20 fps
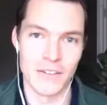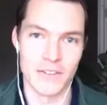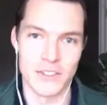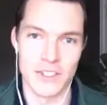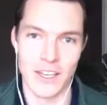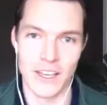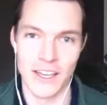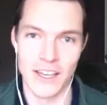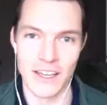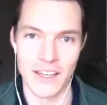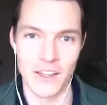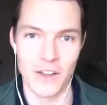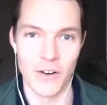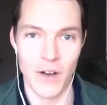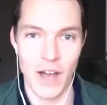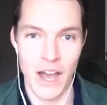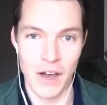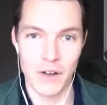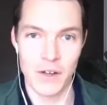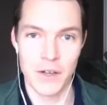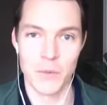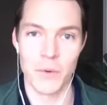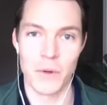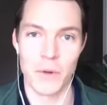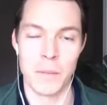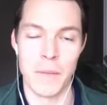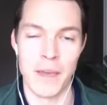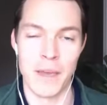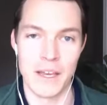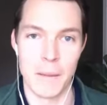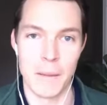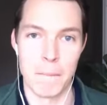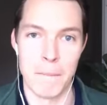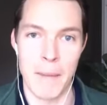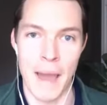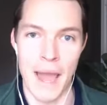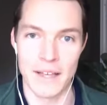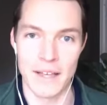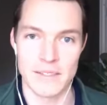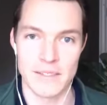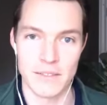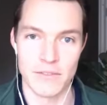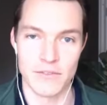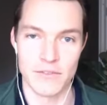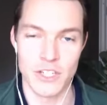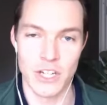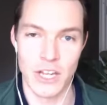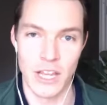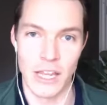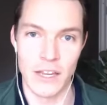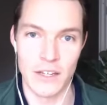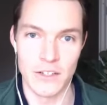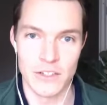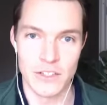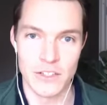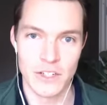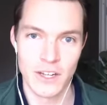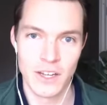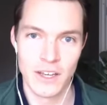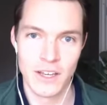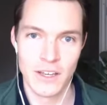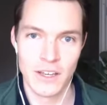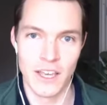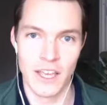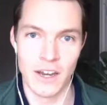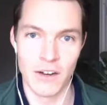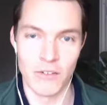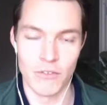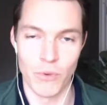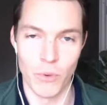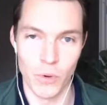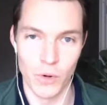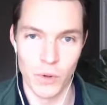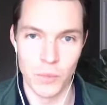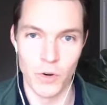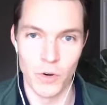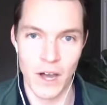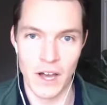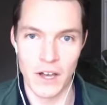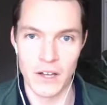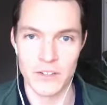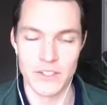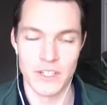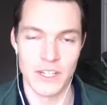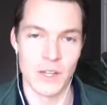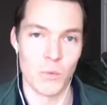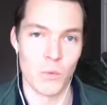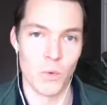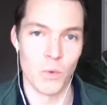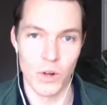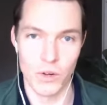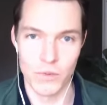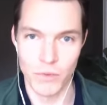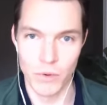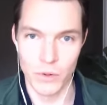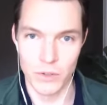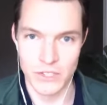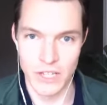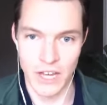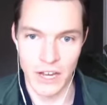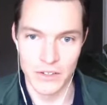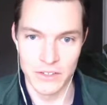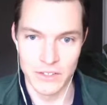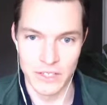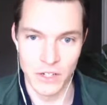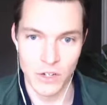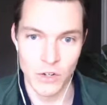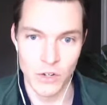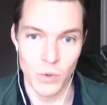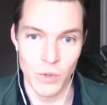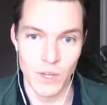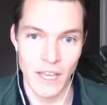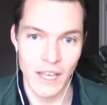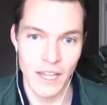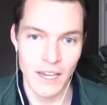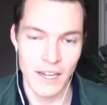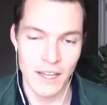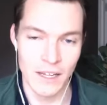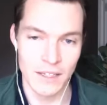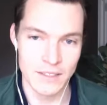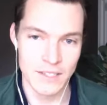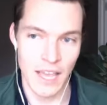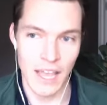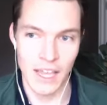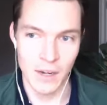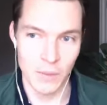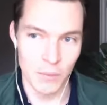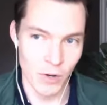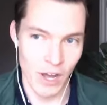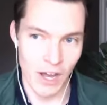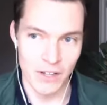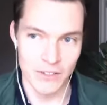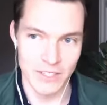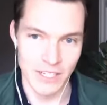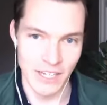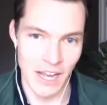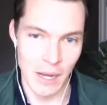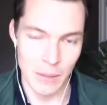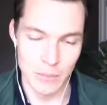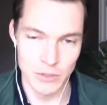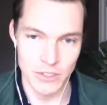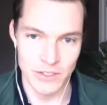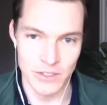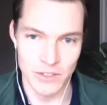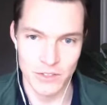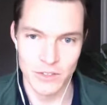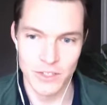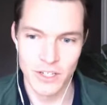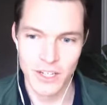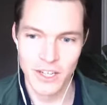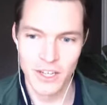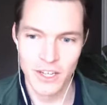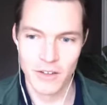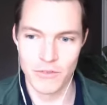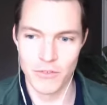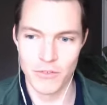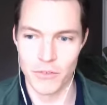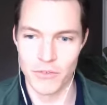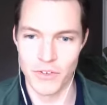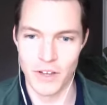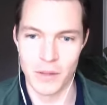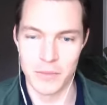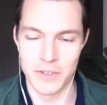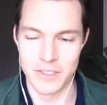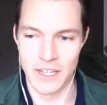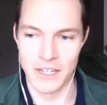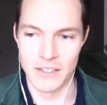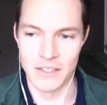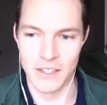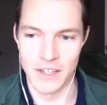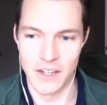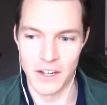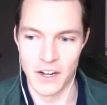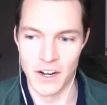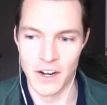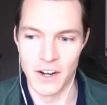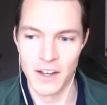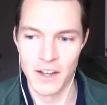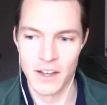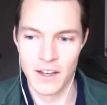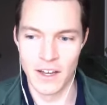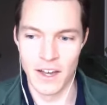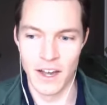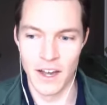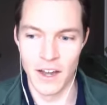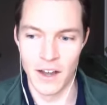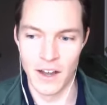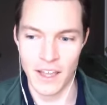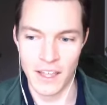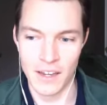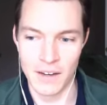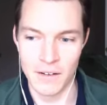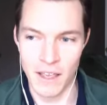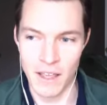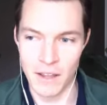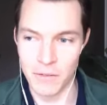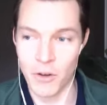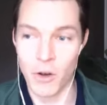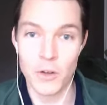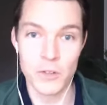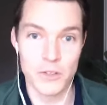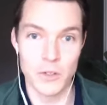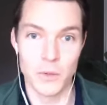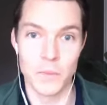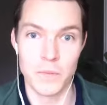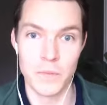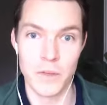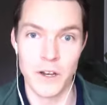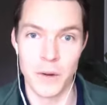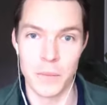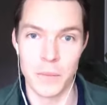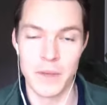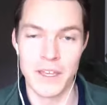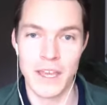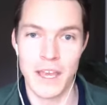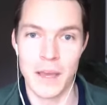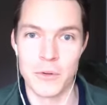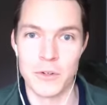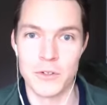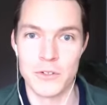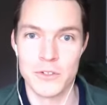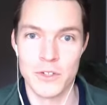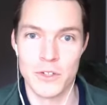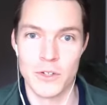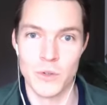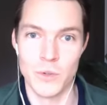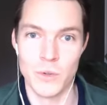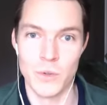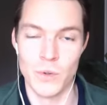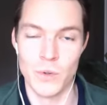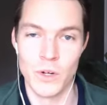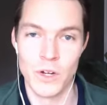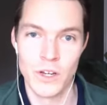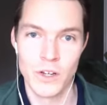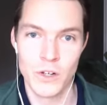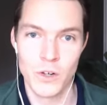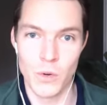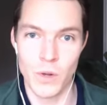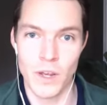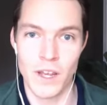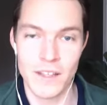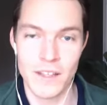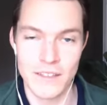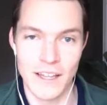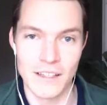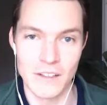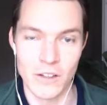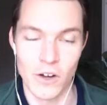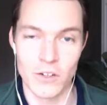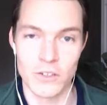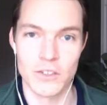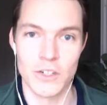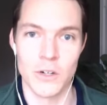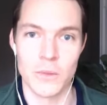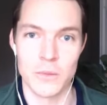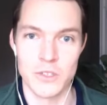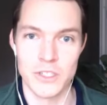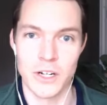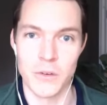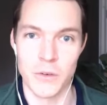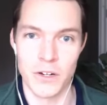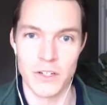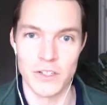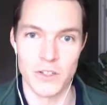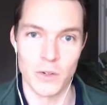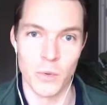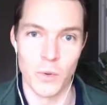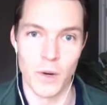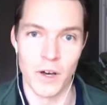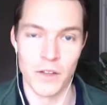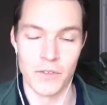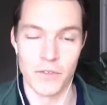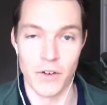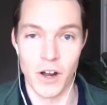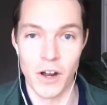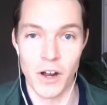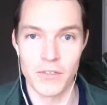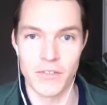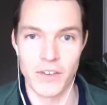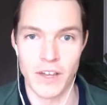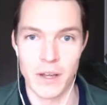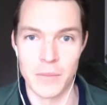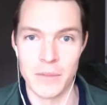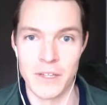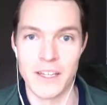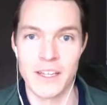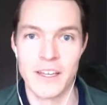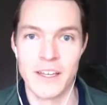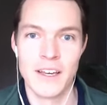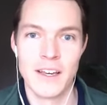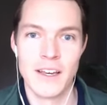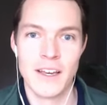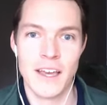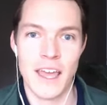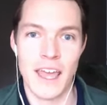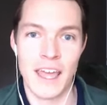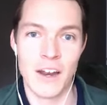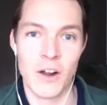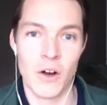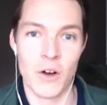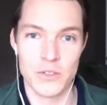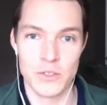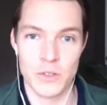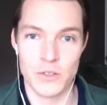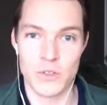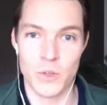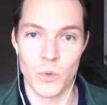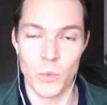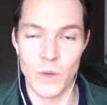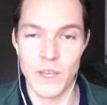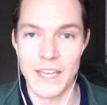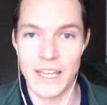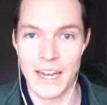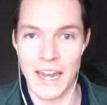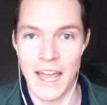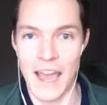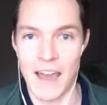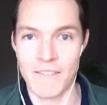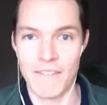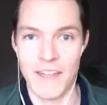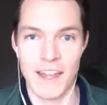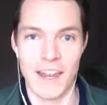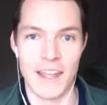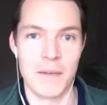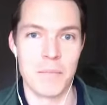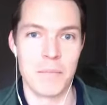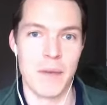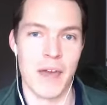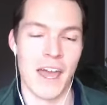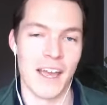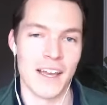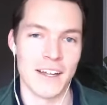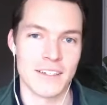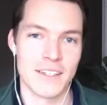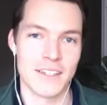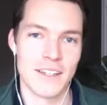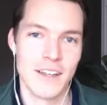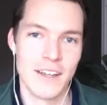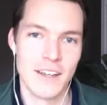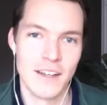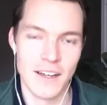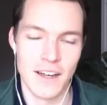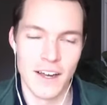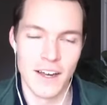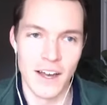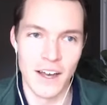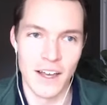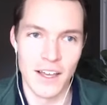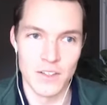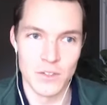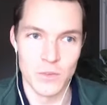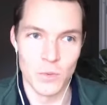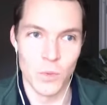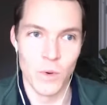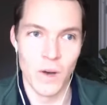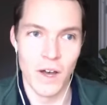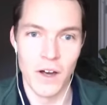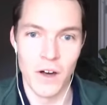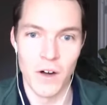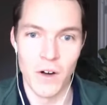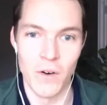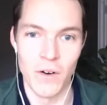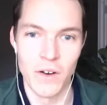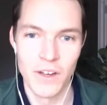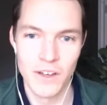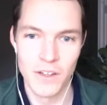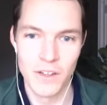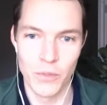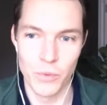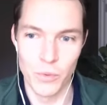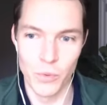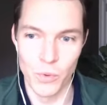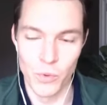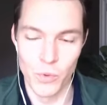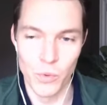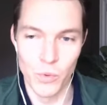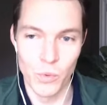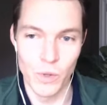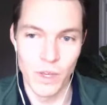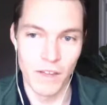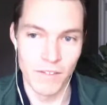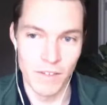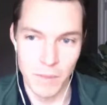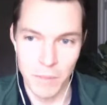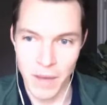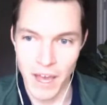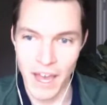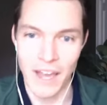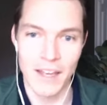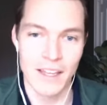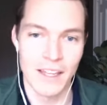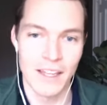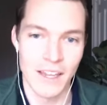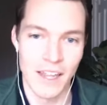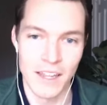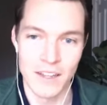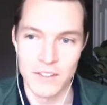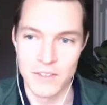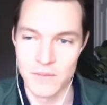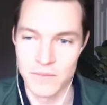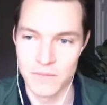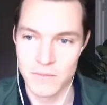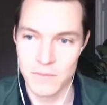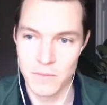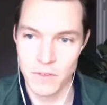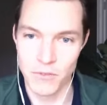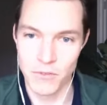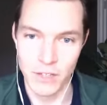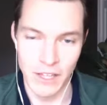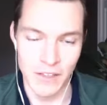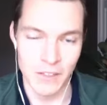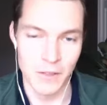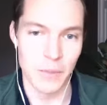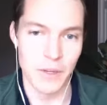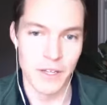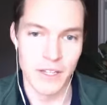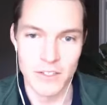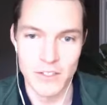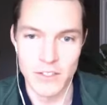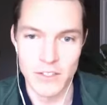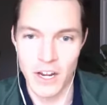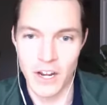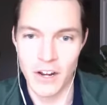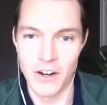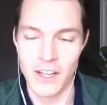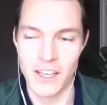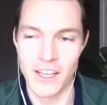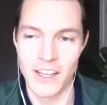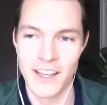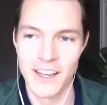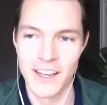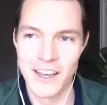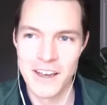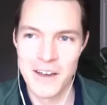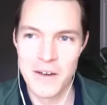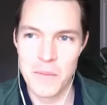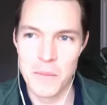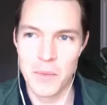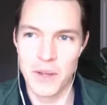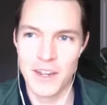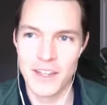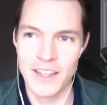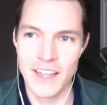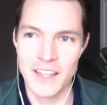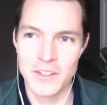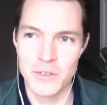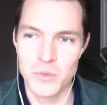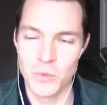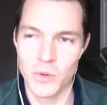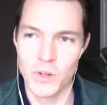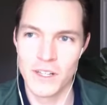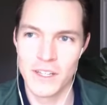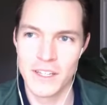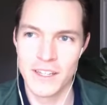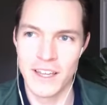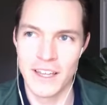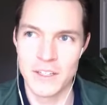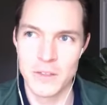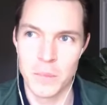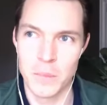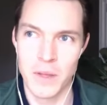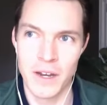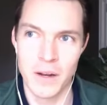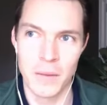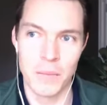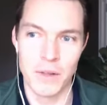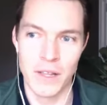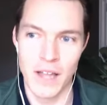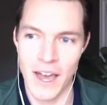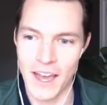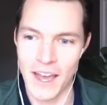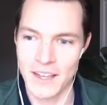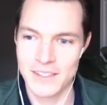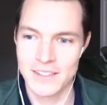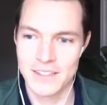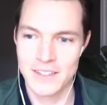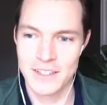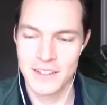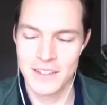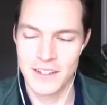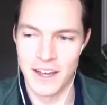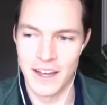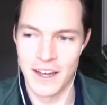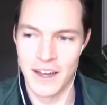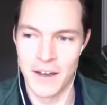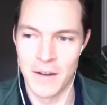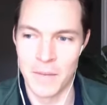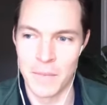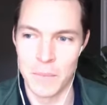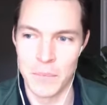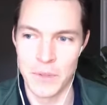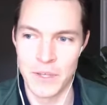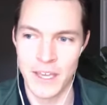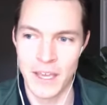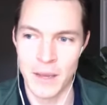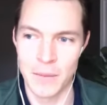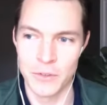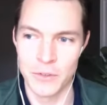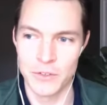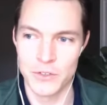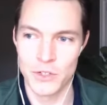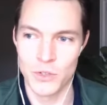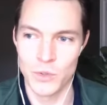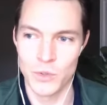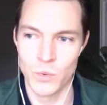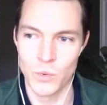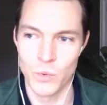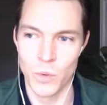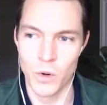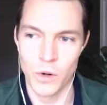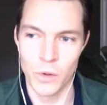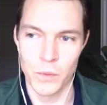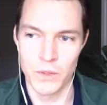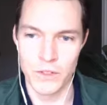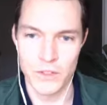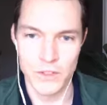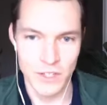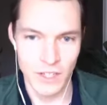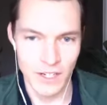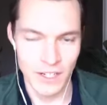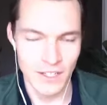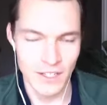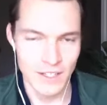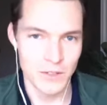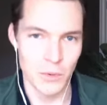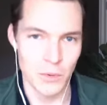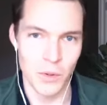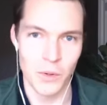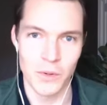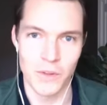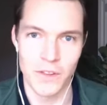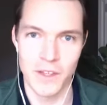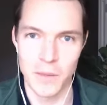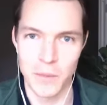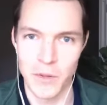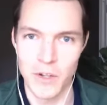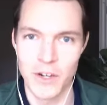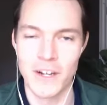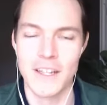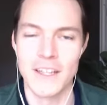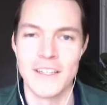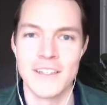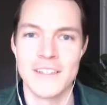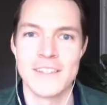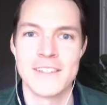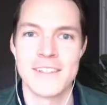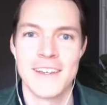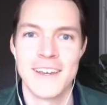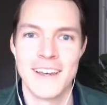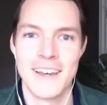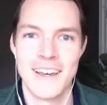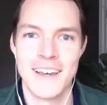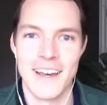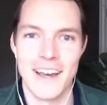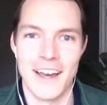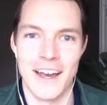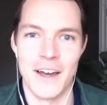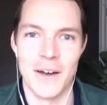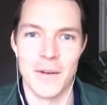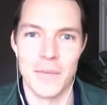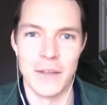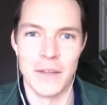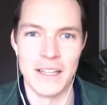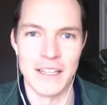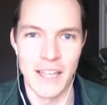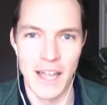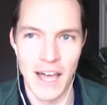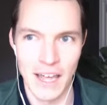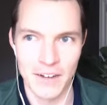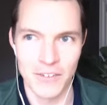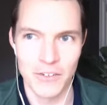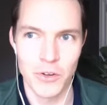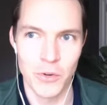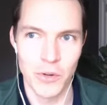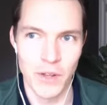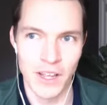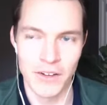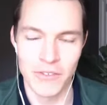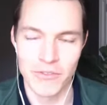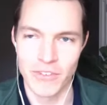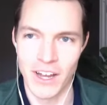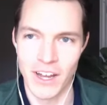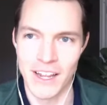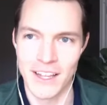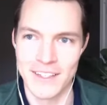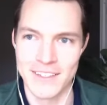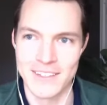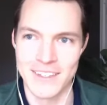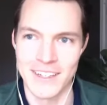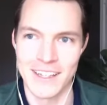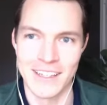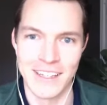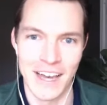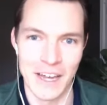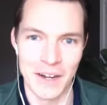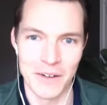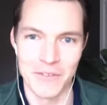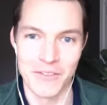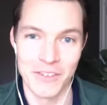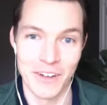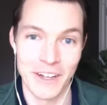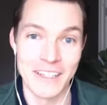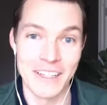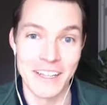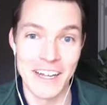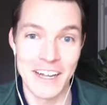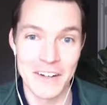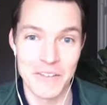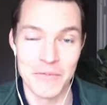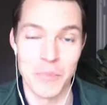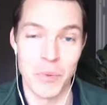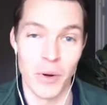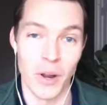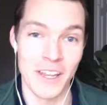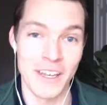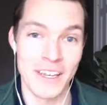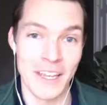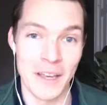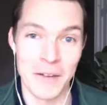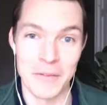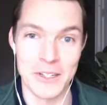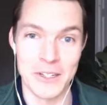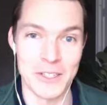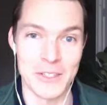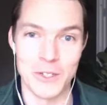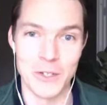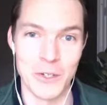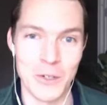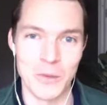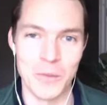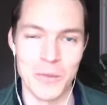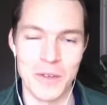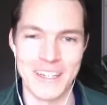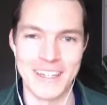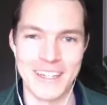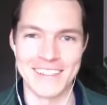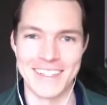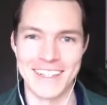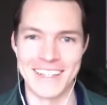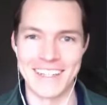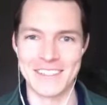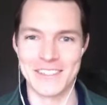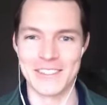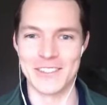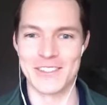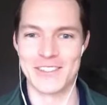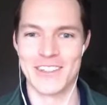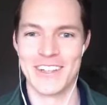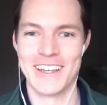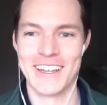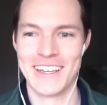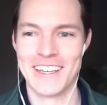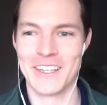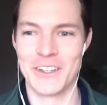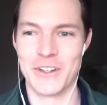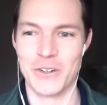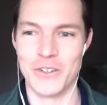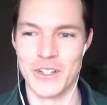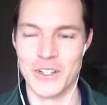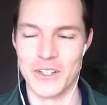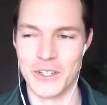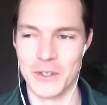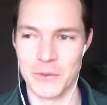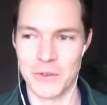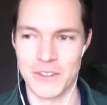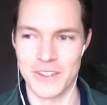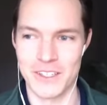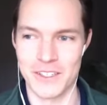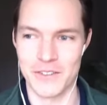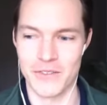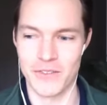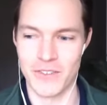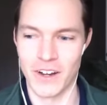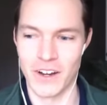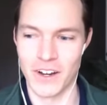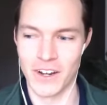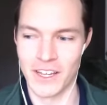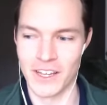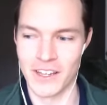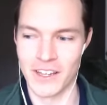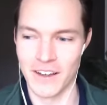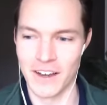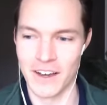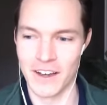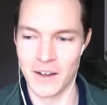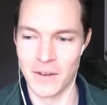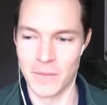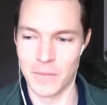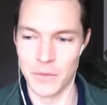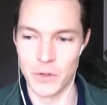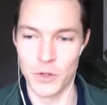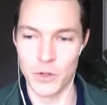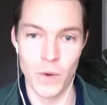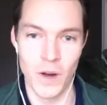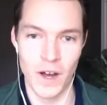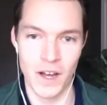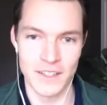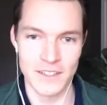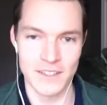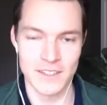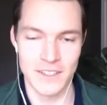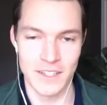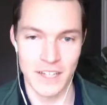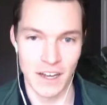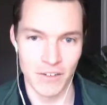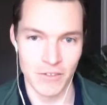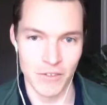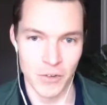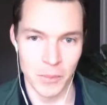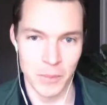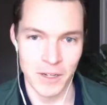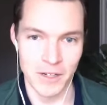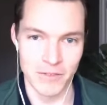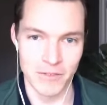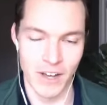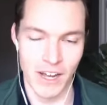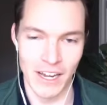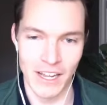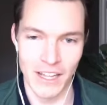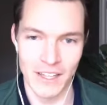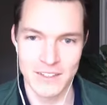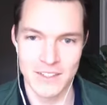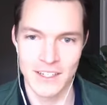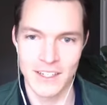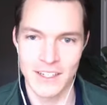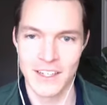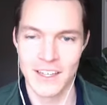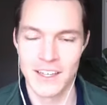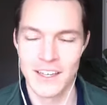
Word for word: saying, you know, how can we make a massive change in affordable housing and workforce housing, creating attainable housing options for families out there, uh, and and also you know being able to create that long term generational wealth for our family, and also so we can have that impact uh, as well through giving back and, and philanthropy and charity. But it, it's really it's been a blast um, being able to work with cities, work with communities. Um, a lot of creative financing, a lot of a lot of brain damage too, because it, it's just you're dealing with this very um, nuanced government financing